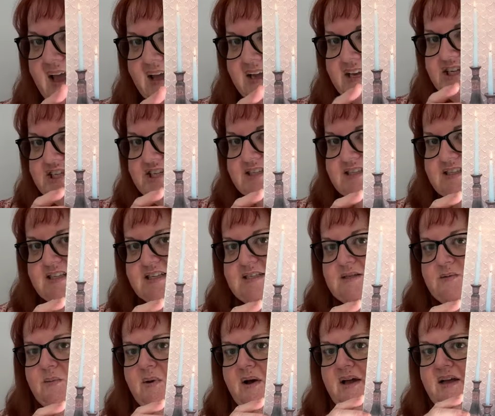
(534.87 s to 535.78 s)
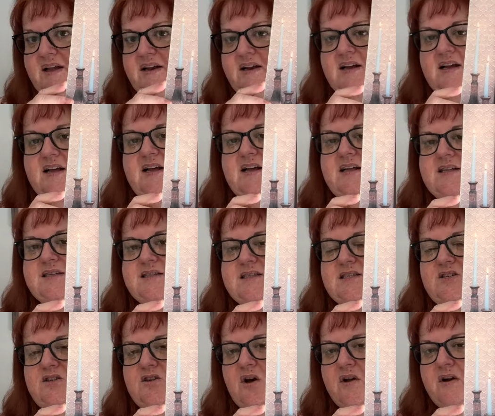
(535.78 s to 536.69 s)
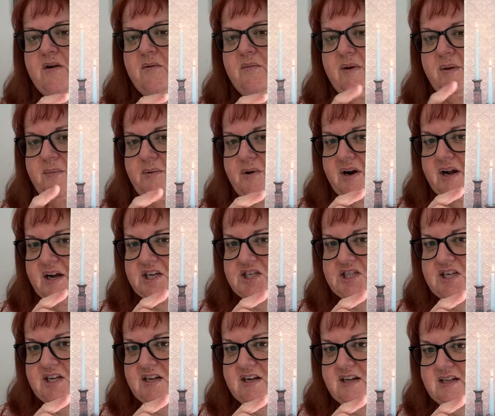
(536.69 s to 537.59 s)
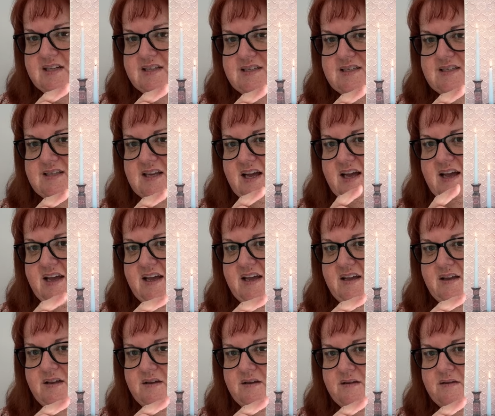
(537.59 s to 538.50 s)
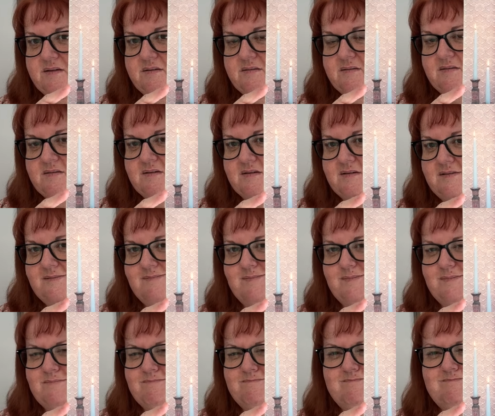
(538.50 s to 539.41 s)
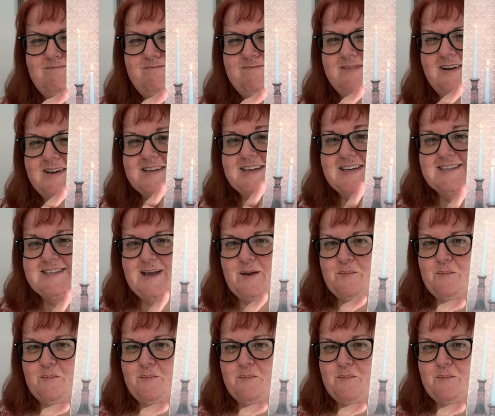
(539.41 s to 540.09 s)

Just this one. It's not a reproduction, it's a, I guess, a